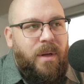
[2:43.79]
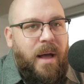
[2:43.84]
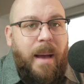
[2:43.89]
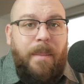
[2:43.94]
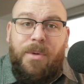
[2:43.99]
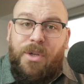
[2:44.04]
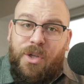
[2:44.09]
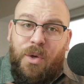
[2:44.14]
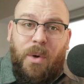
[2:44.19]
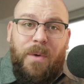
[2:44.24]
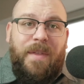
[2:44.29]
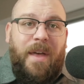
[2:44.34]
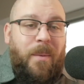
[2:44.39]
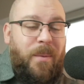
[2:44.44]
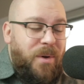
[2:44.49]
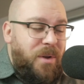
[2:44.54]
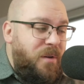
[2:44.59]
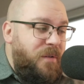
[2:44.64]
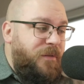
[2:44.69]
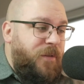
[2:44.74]
I'm sure that
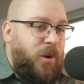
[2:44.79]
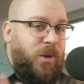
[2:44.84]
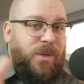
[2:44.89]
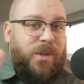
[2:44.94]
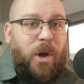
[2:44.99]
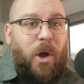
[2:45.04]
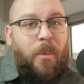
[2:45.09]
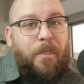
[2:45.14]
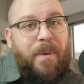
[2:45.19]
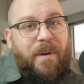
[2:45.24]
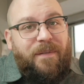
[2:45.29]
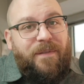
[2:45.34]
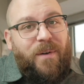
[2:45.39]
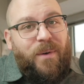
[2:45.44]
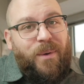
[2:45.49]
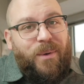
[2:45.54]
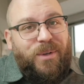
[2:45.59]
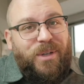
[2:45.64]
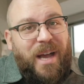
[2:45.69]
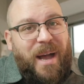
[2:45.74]
when you first opened
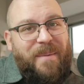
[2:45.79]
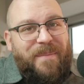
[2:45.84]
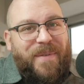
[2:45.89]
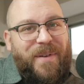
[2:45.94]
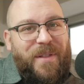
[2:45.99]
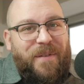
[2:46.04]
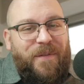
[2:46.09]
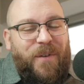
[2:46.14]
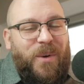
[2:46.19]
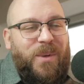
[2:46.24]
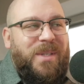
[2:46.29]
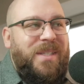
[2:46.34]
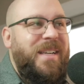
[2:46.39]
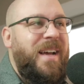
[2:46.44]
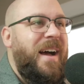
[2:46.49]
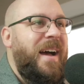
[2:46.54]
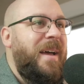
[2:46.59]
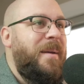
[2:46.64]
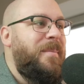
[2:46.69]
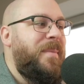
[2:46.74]
Photoshop for the first
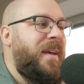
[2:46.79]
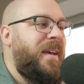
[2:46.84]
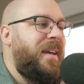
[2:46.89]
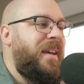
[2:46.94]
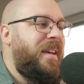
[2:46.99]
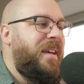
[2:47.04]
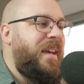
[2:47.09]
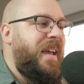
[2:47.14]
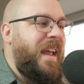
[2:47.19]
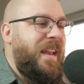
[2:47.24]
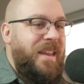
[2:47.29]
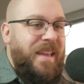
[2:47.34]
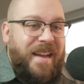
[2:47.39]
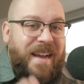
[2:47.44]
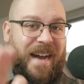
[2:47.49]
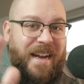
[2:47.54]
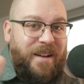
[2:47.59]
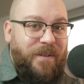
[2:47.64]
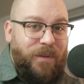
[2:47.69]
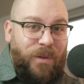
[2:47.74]
time and you
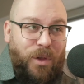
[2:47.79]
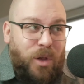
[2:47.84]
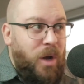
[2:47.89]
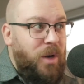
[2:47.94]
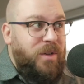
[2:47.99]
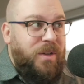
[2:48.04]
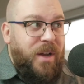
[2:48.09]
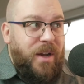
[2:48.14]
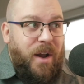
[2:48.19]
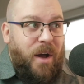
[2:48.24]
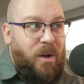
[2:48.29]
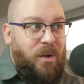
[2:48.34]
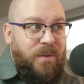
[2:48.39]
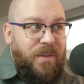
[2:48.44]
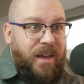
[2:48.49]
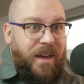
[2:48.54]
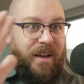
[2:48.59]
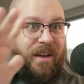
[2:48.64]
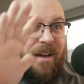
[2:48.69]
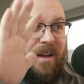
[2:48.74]
kind of looked at all
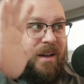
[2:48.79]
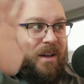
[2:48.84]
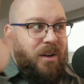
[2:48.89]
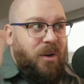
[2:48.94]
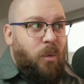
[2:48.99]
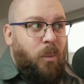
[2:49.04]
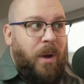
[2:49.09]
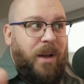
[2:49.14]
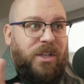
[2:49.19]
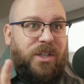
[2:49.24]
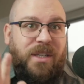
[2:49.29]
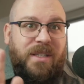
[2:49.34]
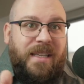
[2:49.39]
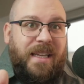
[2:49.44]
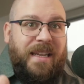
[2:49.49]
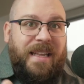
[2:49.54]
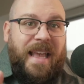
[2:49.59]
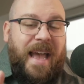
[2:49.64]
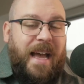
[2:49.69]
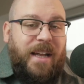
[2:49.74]
the widgets
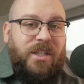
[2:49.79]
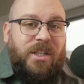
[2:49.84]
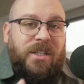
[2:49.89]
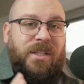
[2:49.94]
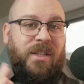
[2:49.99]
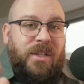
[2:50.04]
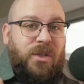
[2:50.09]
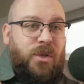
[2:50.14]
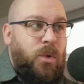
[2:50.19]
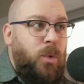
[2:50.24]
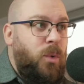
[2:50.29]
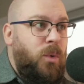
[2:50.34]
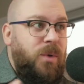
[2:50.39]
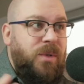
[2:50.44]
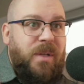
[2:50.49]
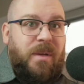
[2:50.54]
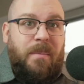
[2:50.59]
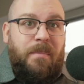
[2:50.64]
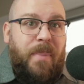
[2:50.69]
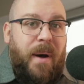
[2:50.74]
and gadgets and tools
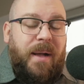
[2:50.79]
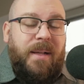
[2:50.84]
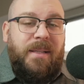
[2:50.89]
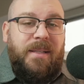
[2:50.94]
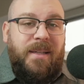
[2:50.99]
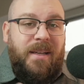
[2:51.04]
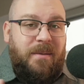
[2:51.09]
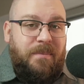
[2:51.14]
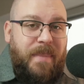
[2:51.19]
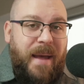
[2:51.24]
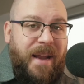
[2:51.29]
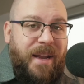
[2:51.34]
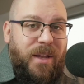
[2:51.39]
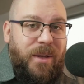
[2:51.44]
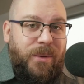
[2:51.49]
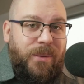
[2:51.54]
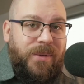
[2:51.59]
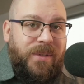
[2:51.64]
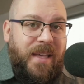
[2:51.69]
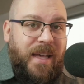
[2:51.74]
and buttons and
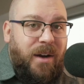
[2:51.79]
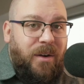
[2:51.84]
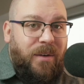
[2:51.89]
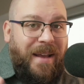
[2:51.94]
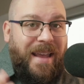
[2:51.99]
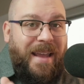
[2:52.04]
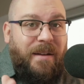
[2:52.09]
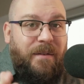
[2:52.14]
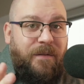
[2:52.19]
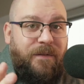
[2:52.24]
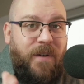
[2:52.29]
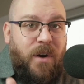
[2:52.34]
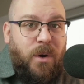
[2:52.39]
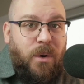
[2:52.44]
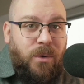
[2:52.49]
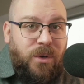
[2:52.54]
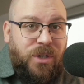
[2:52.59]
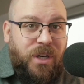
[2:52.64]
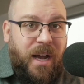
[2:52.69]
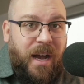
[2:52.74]
menus that are in
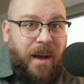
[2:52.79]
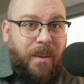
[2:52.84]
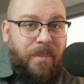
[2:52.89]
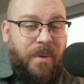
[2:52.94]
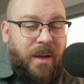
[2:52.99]
Photoshop,